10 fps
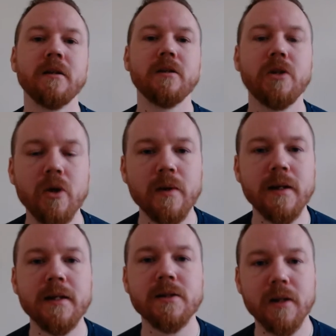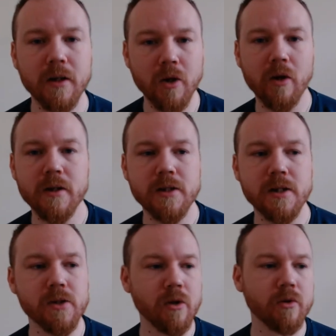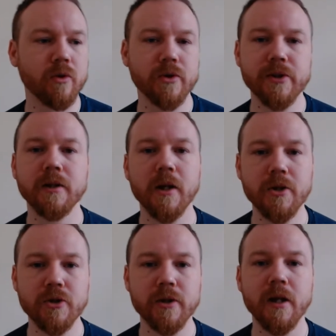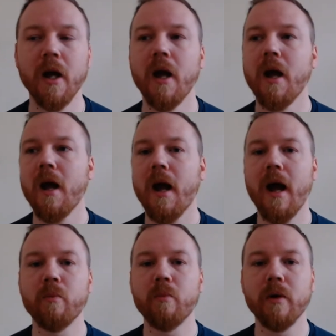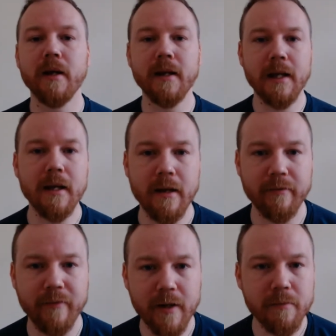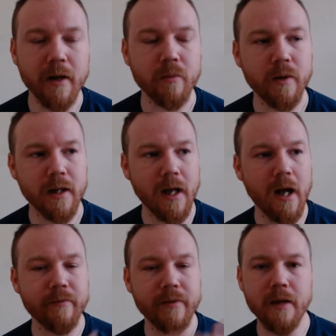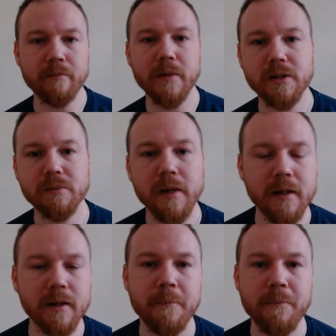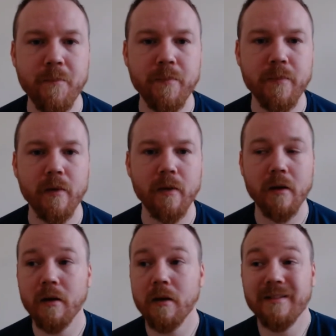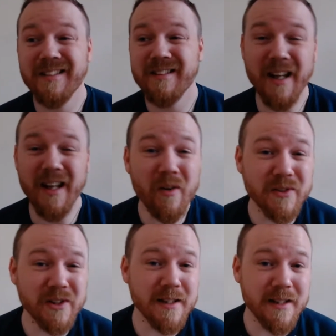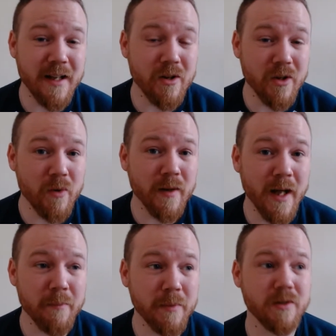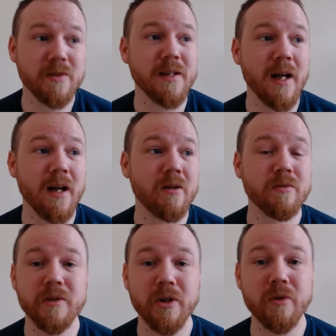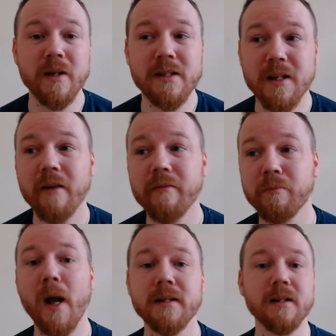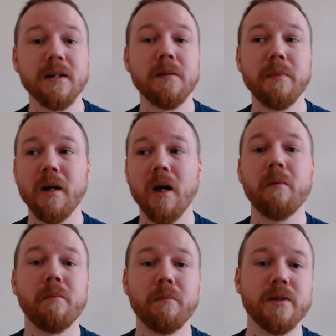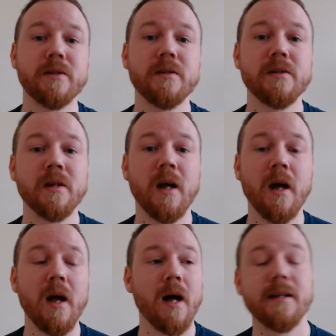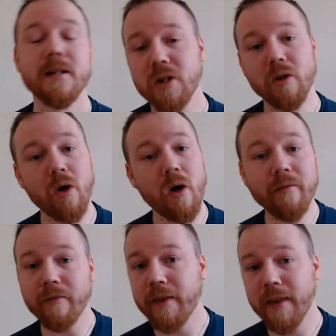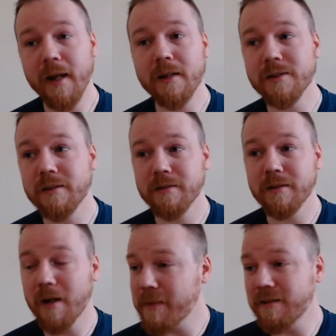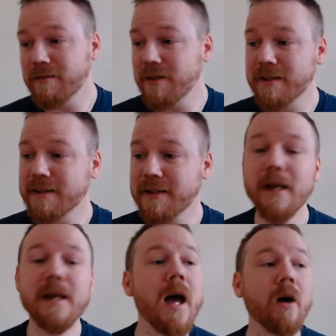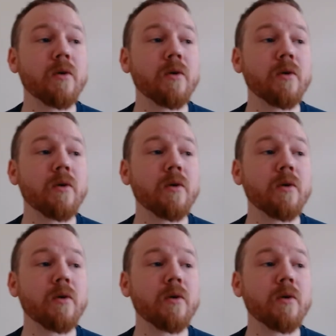unis and colleges across the country, and we're going to get that feedback. We're going to have that big speak. They obviously didn't do that, because now unis have practically become prisons. And there's a lot of other things. I mean, you can say, yeah,